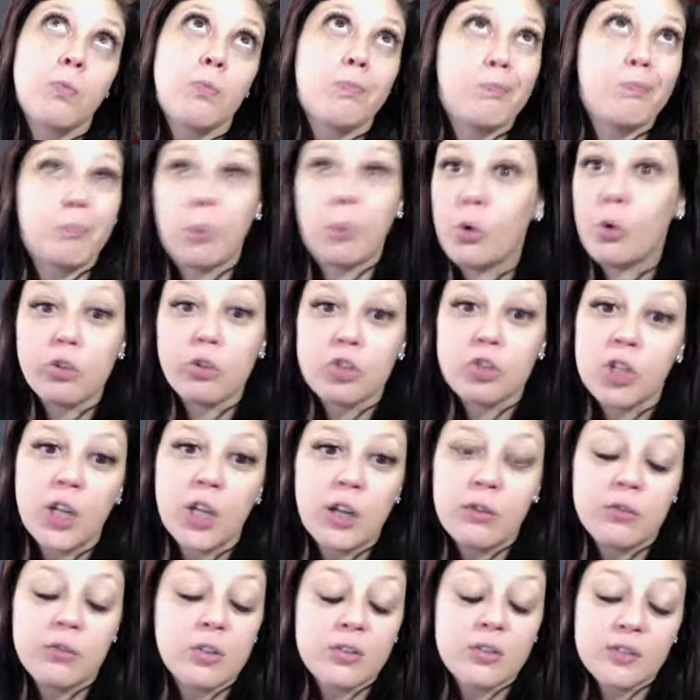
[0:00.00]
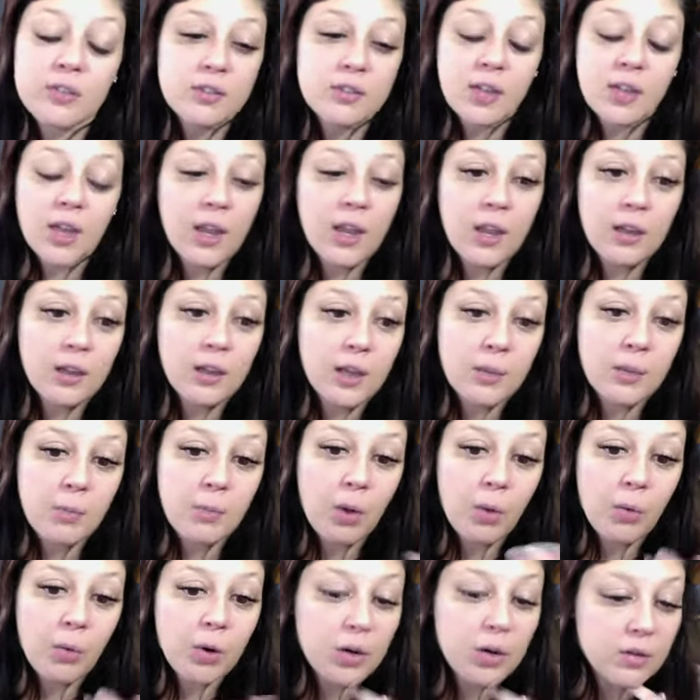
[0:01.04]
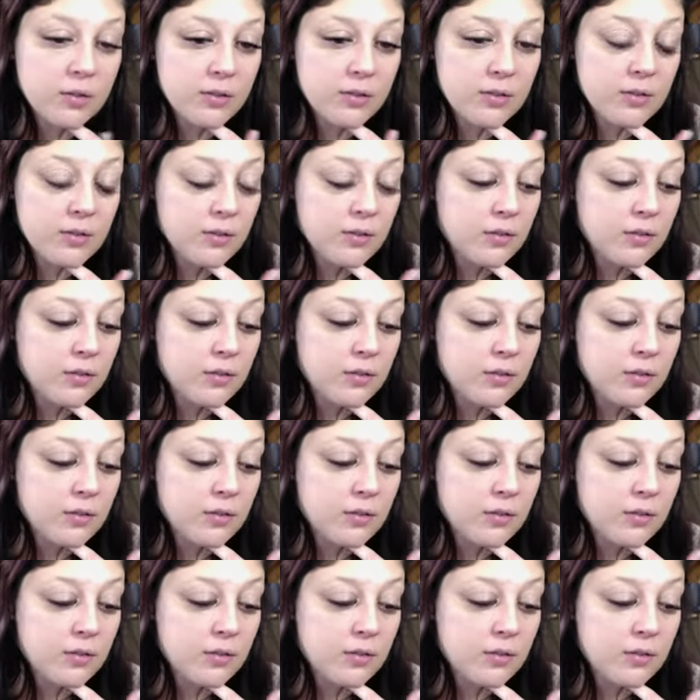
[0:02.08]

bullshit, just because I can't get my words